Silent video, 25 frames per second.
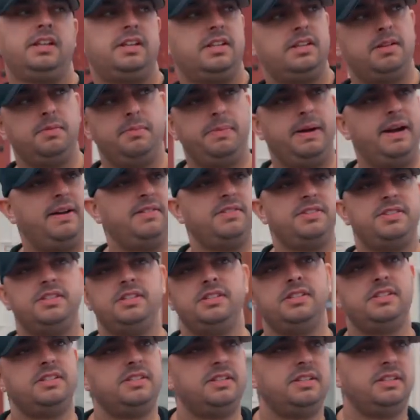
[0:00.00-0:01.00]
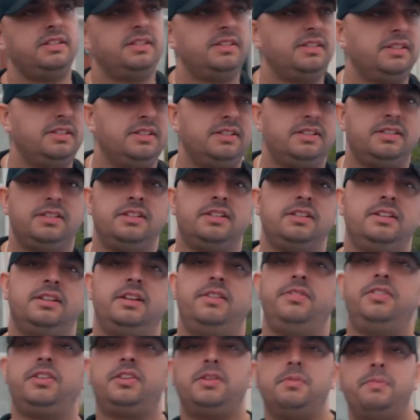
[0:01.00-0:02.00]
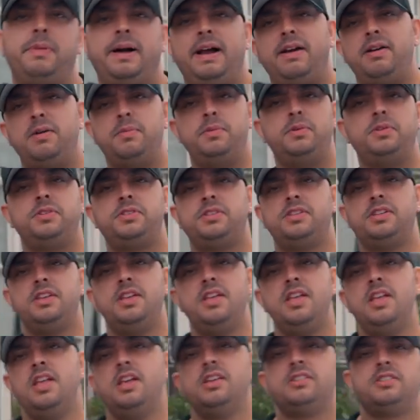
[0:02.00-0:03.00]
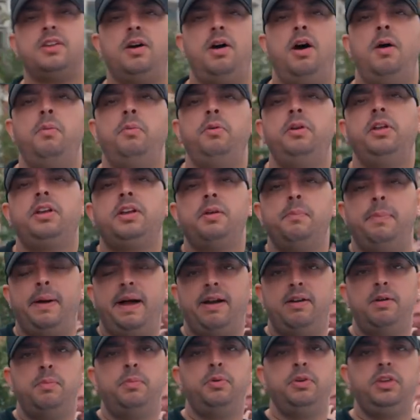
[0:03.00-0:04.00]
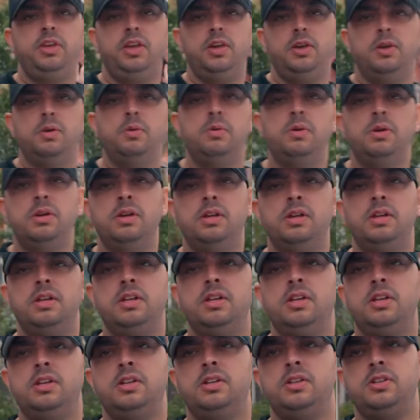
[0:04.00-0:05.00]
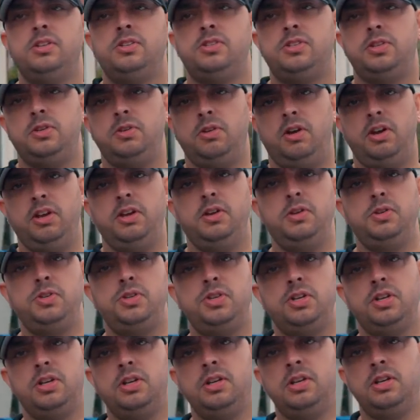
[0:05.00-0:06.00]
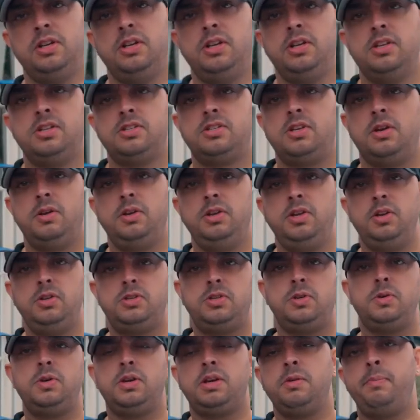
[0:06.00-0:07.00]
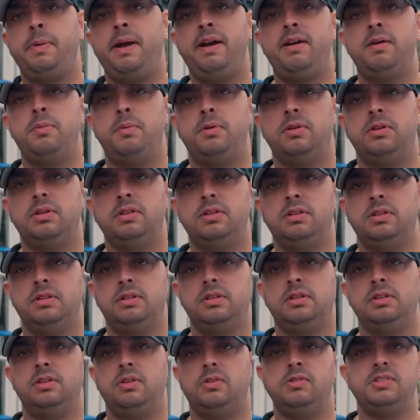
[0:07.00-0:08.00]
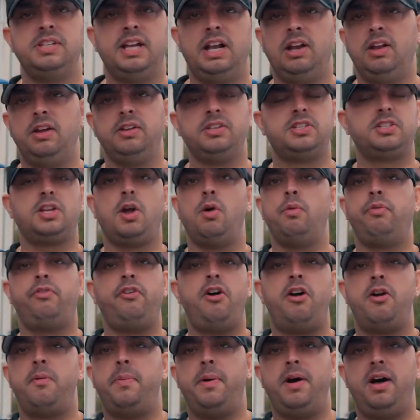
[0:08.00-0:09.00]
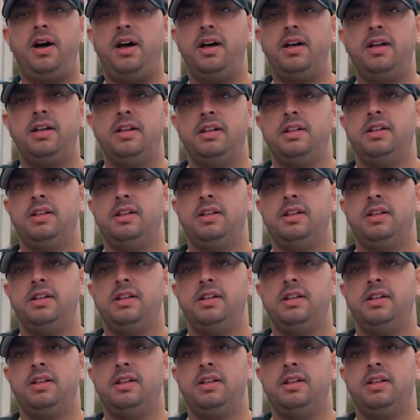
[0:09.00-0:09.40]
Comparisons of the comparables. So I'm going to comparable you to Ayush. So are you two a comparable? Or is that like so far apart?